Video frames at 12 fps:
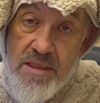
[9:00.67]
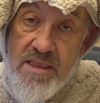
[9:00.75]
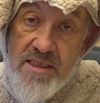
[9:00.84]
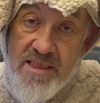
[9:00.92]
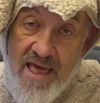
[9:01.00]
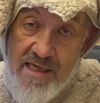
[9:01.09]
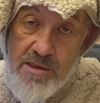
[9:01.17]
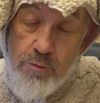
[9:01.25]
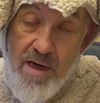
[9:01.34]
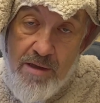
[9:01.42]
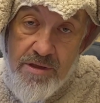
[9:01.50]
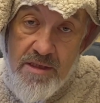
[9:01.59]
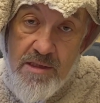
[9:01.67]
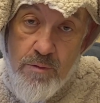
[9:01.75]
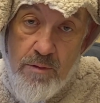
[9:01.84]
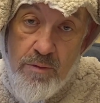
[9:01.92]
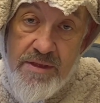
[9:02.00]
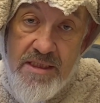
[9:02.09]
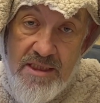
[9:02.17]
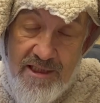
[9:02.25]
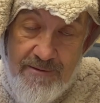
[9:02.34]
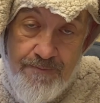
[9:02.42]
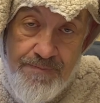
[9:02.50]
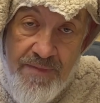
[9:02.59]
to stand around us while we
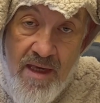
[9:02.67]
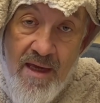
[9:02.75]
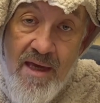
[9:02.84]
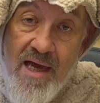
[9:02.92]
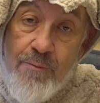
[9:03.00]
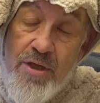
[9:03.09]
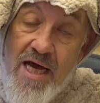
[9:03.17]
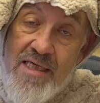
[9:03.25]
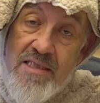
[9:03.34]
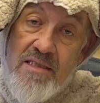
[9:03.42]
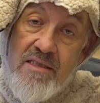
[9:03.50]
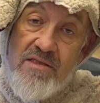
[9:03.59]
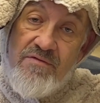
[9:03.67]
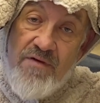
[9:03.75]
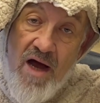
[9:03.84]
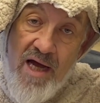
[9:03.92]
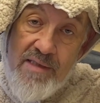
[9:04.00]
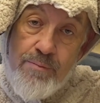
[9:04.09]
sleep, and we ask the divine